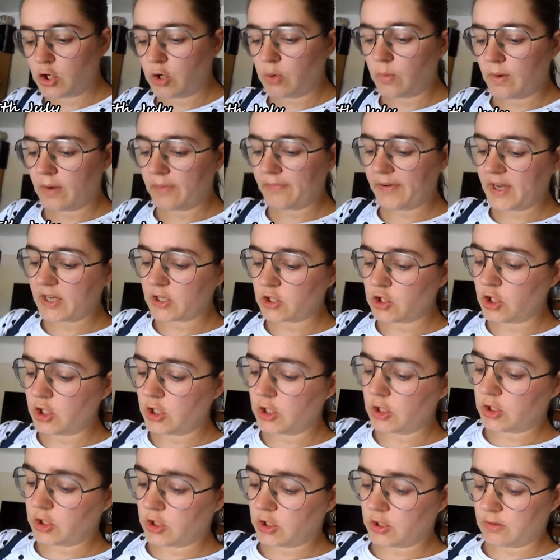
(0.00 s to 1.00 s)
So I've
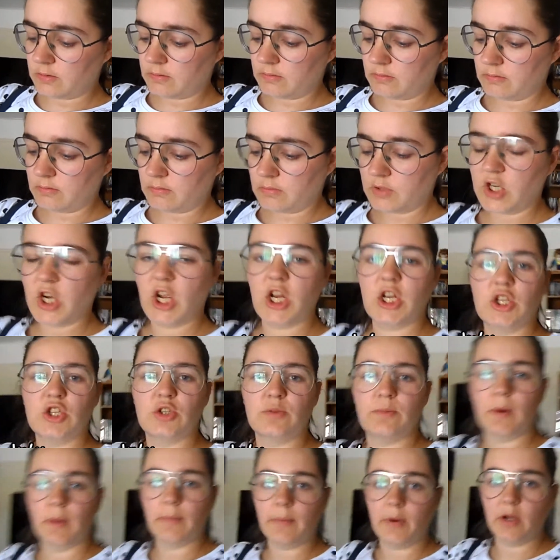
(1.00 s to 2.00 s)
actually
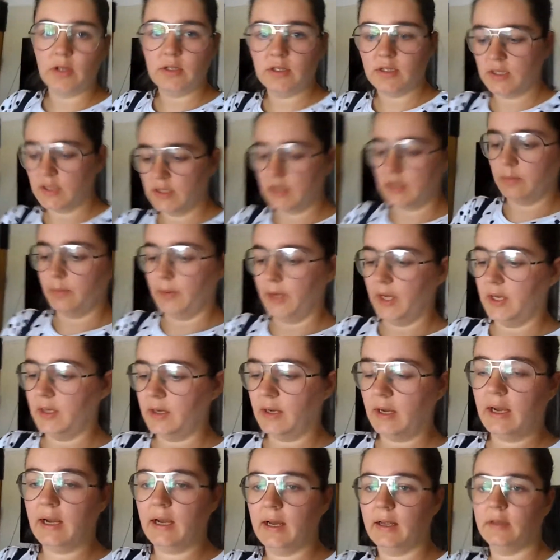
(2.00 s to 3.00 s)
changed my mind a little
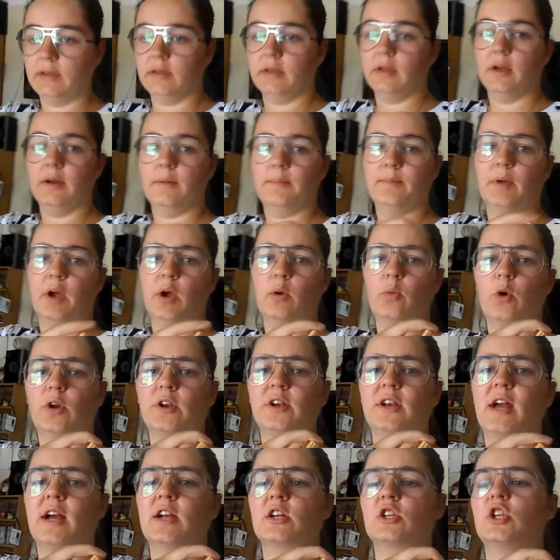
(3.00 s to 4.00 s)
bit, and I
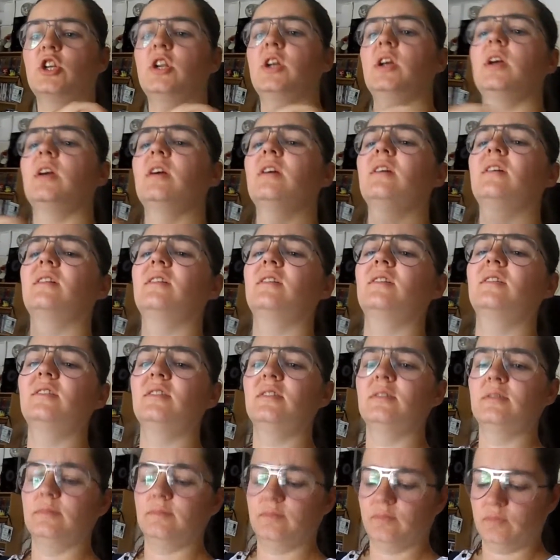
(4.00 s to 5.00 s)
wasn't actually
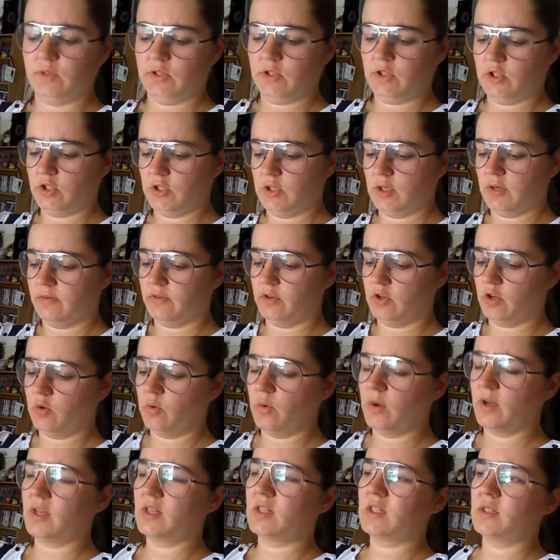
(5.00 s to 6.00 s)
just on a
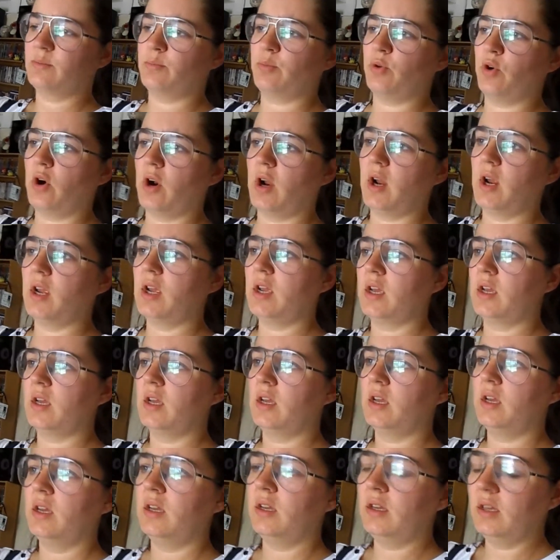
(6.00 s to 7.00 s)
quick spray.
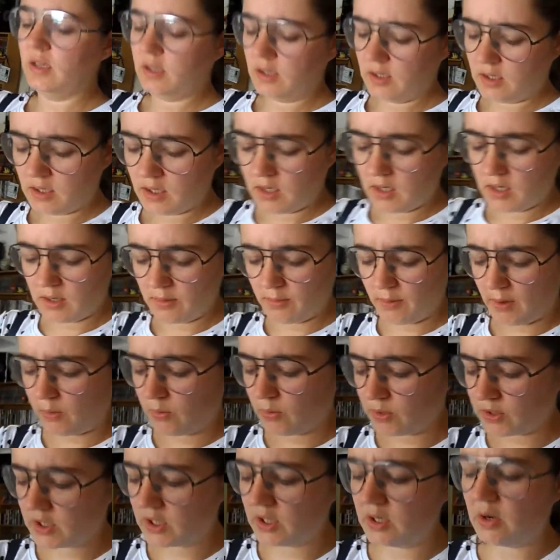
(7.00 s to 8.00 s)

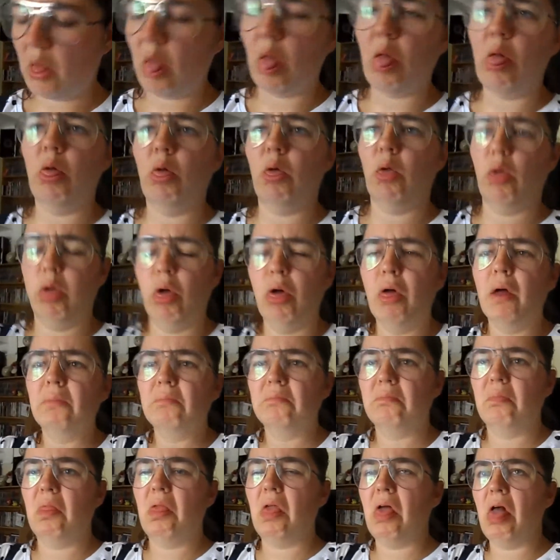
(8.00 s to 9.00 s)
I wasn't.
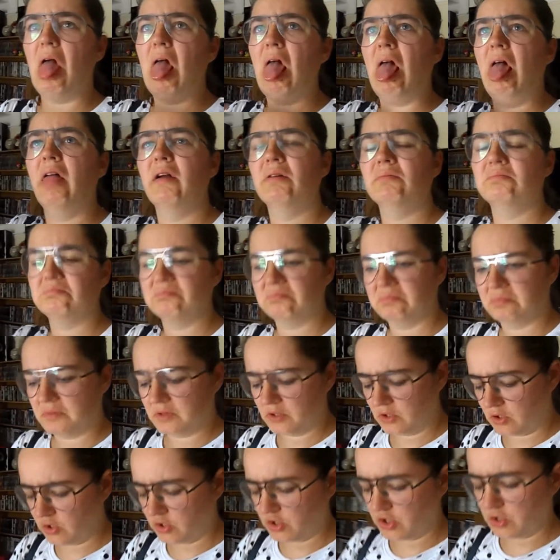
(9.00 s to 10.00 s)

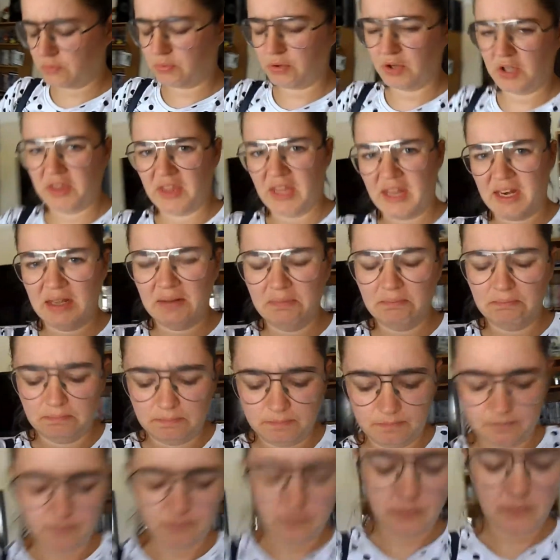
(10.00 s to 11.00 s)
I'll just breathe that in.
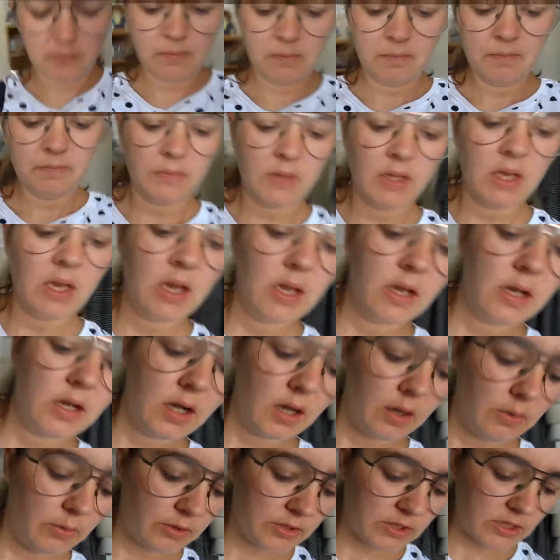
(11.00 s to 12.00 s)

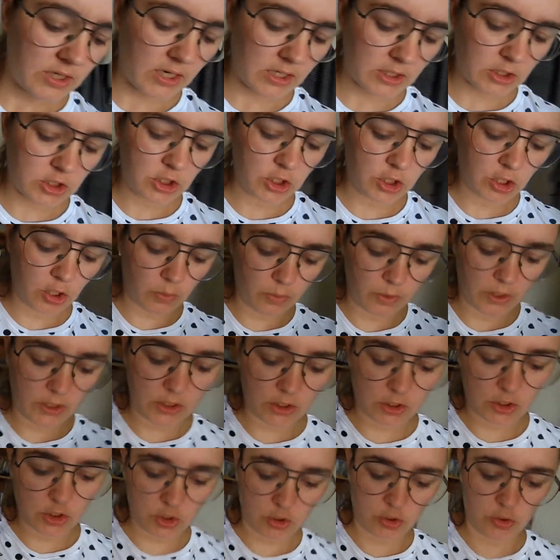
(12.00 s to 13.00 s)
I wasn't actually
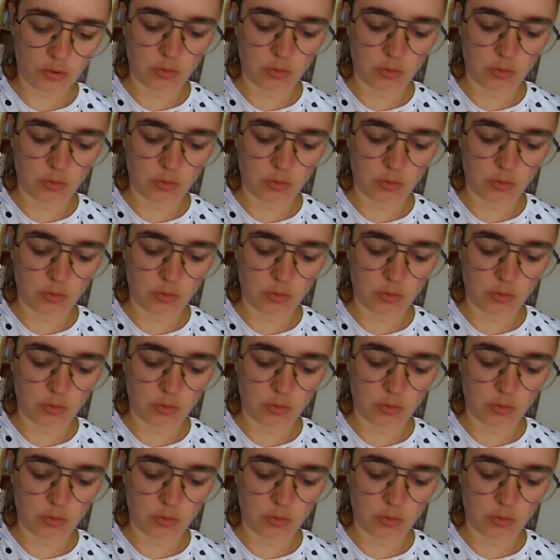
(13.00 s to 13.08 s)
going